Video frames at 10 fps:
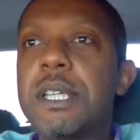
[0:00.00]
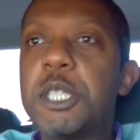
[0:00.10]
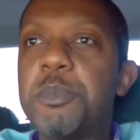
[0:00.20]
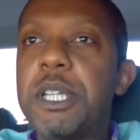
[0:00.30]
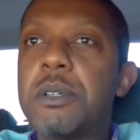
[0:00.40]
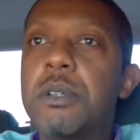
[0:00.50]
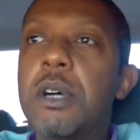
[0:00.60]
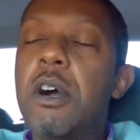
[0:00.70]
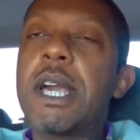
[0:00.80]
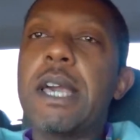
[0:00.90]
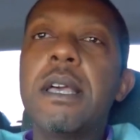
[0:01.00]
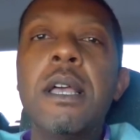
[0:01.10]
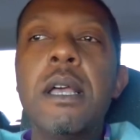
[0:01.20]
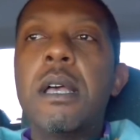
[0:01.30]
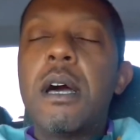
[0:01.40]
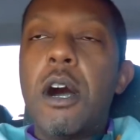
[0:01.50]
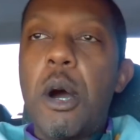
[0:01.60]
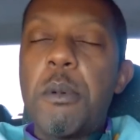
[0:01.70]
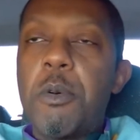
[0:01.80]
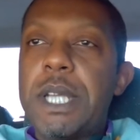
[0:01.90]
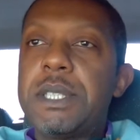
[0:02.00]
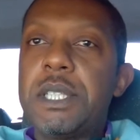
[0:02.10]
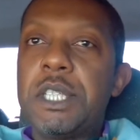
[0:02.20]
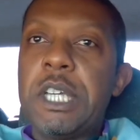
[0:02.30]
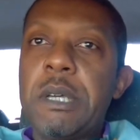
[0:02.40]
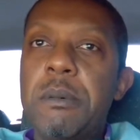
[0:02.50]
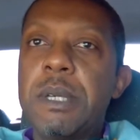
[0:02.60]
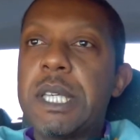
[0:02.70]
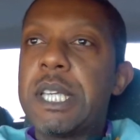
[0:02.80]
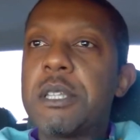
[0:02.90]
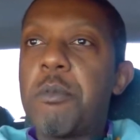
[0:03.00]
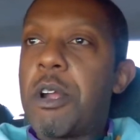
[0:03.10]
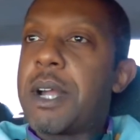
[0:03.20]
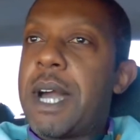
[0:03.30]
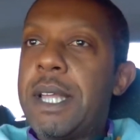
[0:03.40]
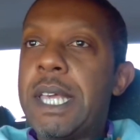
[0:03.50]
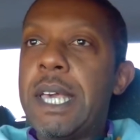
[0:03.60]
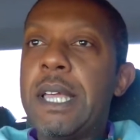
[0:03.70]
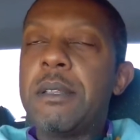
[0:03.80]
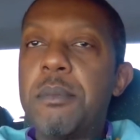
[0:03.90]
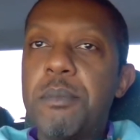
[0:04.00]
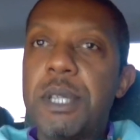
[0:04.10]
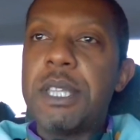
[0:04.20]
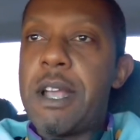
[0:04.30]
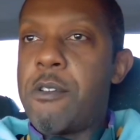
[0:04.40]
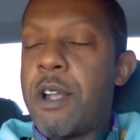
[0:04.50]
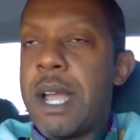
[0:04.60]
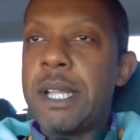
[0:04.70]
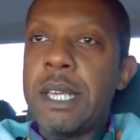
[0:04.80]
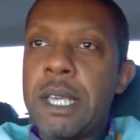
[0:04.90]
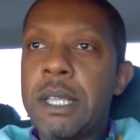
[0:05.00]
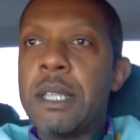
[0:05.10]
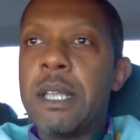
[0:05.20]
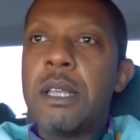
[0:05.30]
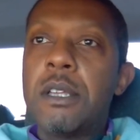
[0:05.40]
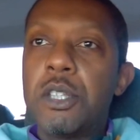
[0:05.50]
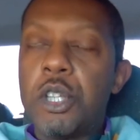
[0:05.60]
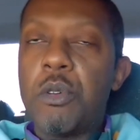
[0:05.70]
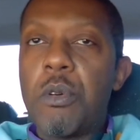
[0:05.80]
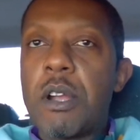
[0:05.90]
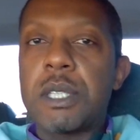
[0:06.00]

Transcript: that's pretty cool. Okay, on my way to the gym, get the workout in, put that grind in, do work,